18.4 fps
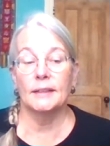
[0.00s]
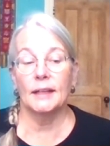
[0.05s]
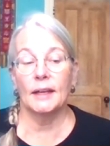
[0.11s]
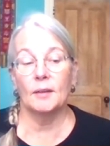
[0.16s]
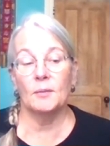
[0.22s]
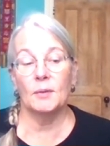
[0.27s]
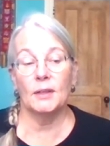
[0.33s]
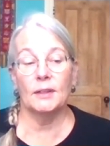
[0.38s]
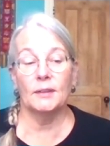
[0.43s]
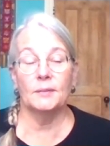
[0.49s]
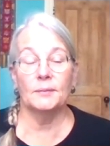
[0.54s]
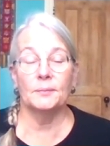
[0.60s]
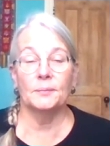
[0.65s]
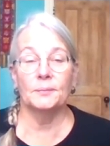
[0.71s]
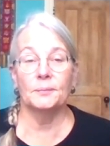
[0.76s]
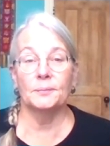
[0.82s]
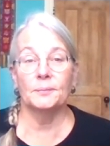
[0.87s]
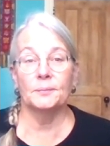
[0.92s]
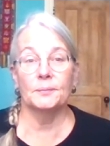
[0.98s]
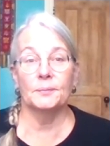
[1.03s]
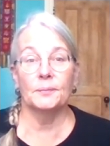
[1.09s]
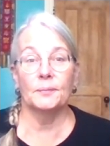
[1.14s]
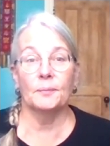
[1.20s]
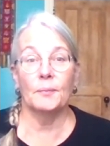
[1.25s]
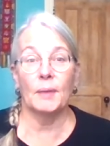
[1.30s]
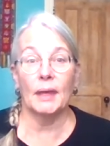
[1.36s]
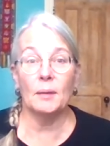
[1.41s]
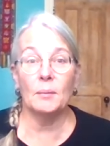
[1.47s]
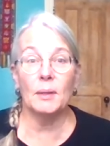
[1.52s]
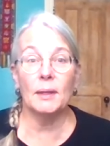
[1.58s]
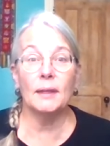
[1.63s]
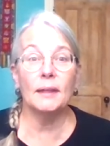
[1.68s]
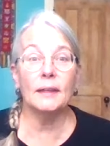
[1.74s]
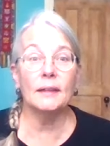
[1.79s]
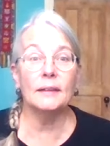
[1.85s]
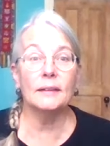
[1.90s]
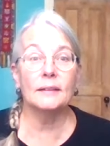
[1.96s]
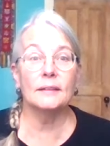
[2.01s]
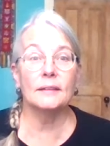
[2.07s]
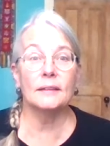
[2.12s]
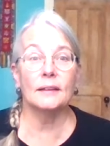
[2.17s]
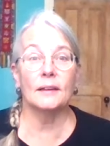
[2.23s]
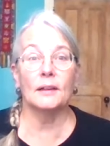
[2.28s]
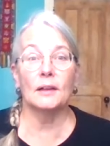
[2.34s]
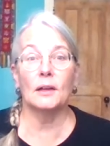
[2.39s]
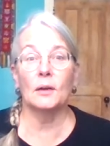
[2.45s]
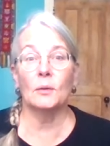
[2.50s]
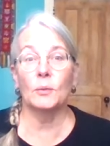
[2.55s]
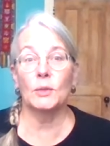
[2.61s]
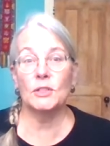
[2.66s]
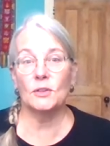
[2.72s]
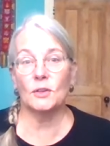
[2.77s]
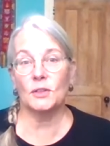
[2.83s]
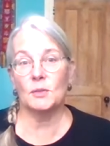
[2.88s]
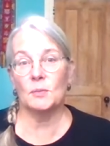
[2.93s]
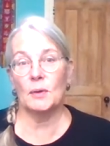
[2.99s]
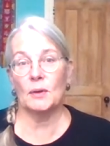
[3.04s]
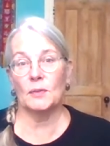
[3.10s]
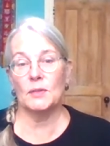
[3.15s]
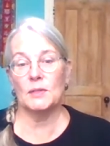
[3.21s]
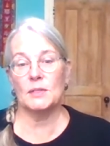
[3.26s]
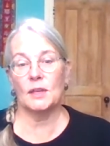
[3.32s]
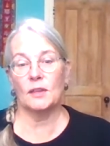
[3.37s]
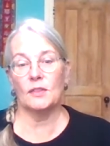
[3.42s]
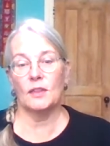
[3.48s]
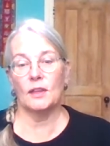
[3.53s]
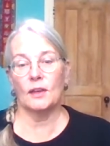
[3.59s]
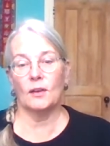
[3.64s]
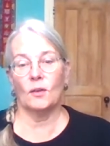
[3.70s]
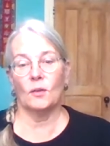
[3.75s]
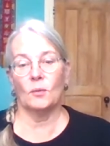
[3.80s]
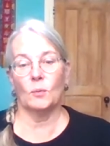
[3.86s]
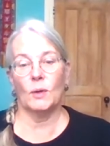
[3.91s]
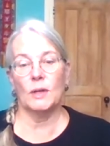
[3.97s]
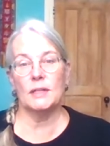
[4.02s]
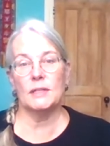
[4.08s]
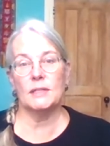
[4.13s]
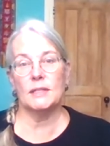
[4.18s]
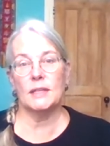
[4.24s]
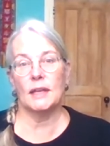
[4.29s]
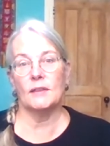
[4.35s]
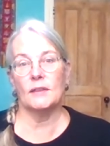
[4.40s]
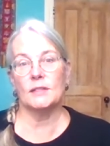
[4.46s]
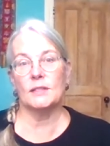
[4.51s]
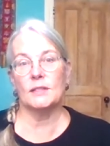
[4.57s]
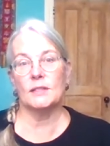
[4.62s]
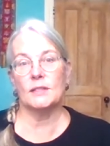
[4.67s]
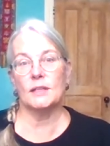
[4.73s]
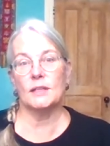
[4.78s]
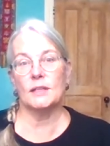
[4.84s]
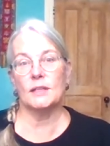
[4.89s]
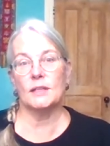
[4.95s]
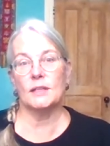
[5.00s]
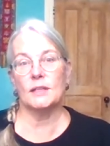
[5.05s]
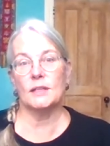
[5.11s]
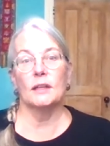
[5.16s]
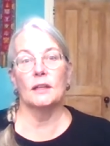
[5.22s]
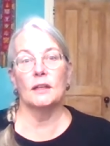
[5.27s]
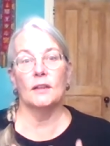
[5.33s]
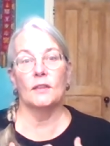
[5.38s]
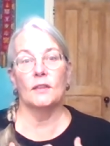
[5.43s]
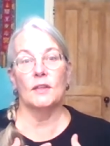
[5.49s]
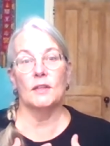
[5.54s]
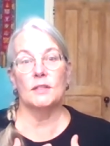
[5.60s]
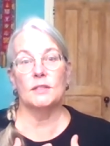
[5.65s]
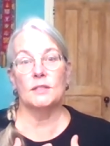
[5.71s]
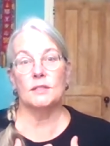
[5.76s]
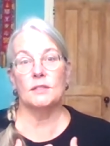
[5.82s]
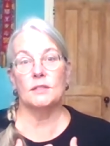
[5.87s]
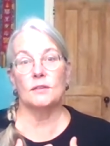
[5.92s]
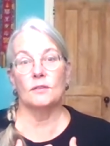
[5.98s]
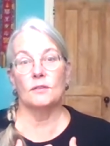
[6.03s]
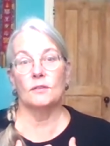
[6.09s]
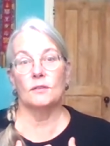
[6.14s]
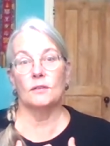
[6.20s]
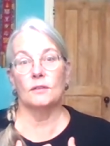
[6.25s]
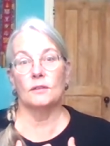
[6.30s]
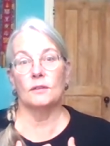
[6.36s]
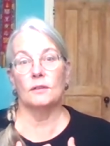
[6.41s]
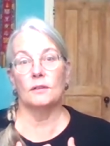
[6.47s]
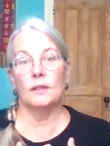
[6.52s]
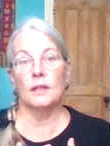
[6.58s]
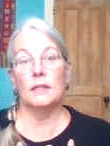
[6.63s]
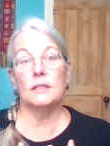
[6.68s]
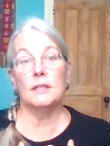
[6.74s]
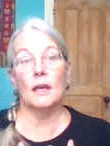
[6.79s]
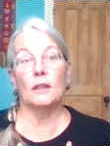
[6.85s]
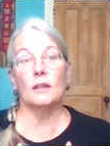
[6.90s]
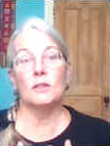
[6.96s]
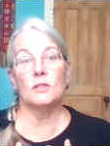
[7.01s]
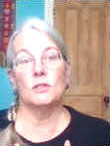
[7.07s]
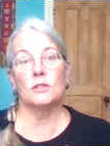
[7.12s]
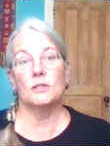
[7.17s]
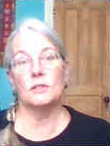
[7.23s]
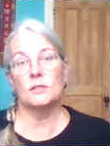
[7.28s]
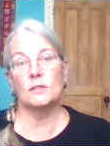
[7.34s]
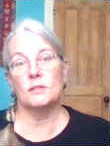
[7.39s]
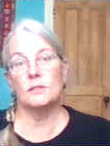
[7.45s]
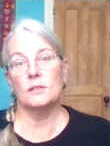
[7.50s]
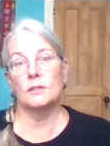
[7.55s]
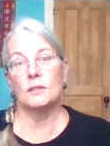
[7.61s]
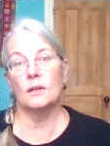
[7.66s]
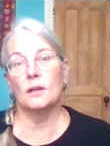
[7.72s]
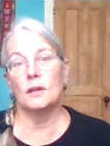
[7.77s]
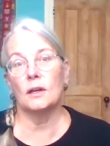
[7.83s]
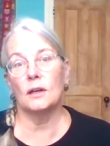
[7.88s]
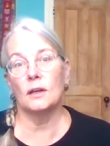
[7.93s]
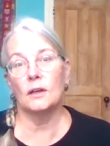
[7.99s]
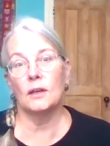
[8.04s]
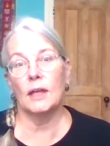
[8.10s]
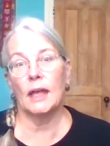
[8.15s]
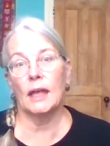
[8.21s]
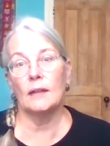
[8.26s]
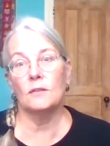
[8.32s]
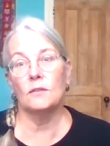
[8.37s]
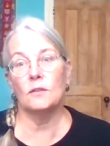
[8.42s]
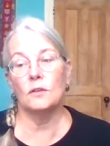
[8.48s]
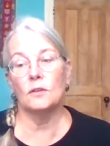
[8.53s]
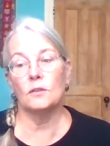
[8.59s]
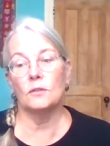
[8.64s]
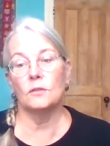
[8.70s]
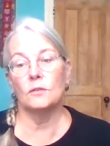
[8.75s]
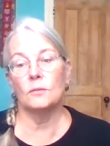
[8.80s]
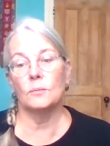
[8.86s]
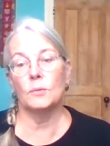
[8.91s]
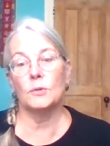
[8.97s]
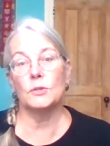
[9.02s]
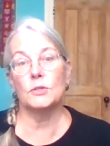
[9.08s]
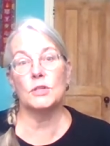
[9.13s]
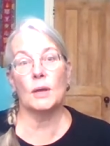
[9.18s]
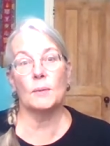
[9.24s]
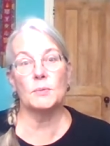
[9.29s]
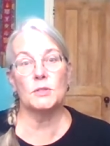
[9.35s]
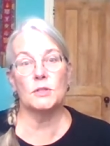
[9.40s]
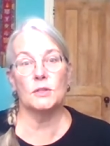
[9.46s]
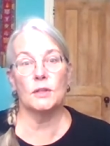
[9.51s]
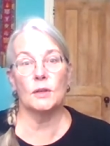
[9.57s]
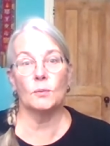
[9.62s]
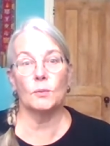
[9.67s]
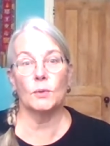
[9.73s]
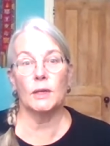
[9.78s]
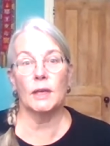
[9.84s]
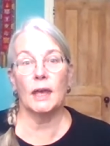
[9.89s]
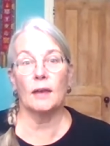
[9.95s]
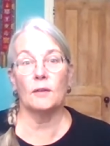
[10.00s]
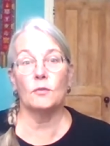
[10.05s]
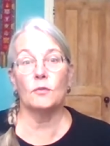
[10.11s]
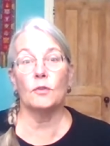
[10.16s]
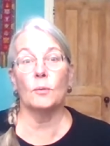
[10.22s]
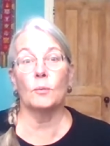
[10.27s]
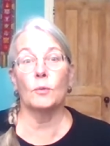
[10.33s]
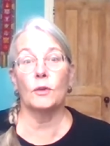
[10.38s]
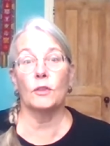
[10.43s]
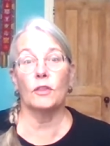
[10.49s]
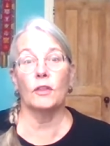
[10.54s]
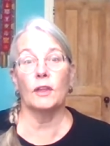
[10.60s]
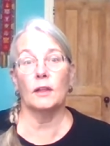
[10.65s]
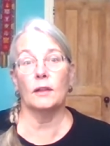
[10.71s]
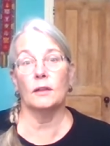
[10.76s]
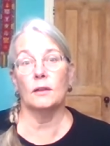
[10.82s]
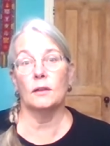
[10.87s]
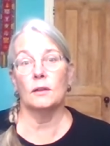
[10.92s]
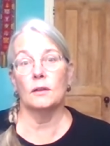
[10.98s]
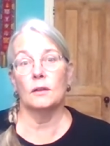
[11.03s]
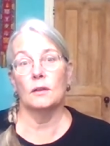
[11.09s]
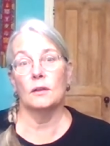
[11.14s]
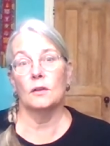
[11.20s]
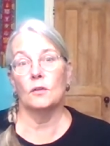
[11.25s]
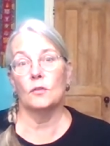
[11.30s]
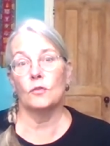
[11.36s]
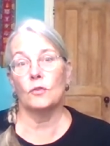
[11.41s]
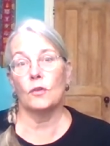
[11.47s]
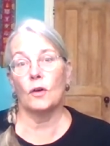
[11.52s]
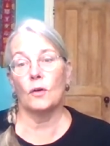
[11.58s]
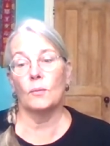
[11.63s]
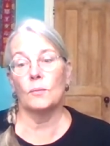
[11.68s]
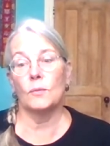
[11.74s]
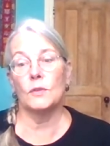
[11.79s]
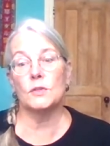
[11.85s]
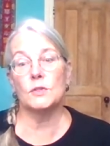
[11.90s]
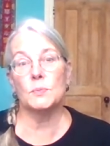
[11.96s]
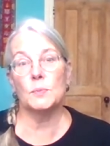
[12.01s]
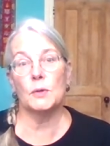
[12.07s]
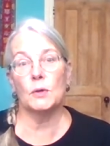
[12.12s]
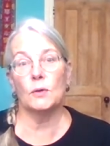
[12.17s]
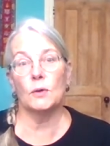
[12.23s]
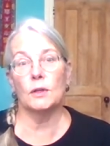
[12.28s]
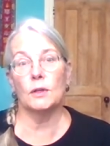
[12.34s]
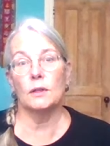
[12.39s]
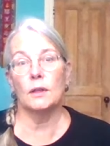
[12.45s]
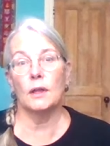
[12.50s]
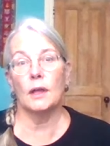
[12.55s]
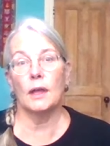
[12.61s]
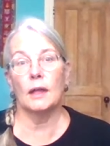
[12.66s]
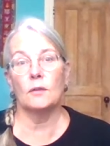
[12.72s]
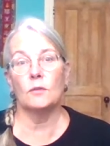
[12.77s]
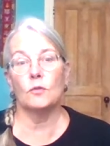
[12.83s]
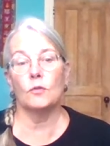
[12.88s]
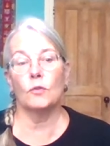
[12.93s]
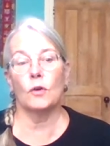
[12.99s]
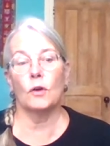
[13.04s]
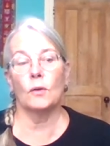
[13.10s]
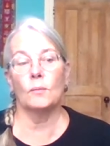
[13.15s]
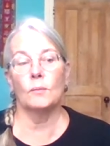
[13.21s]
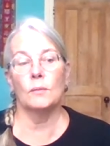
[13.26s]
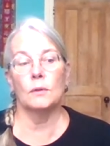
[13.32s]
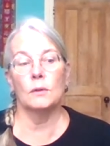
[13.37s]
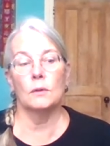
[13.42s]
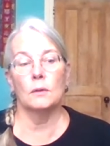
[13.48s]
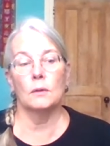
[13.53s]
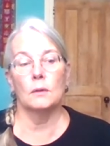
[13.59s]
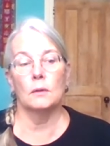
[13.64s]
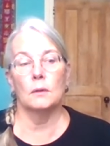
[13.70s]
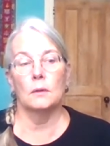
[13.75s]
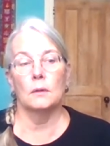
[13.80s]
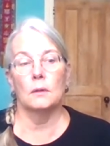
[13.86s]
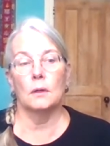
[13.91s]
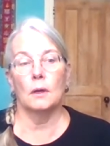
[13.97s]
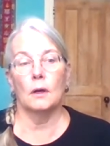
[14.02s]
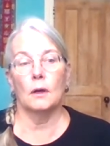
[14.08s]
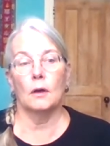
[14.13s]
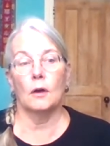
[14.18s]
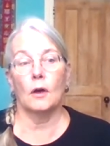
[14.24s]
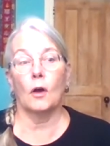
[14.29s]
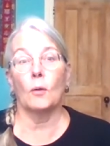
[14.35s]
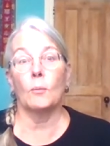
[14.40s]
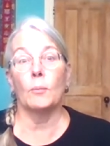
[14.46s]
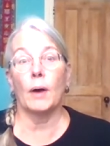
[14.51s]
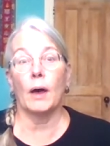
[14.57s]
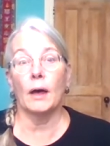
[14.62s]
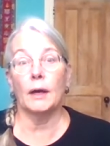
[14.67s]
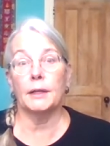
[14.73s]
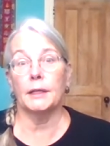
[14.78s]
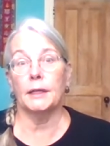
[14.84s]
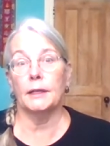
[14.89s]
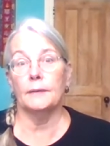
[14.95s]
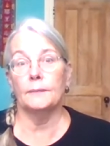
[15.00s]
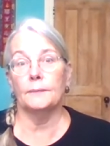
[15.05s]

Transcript: I mean, maybe. We talked about this, I think, on Wednesday, this idea that this intelligence and perception that we get from within, from the spirit, and from our body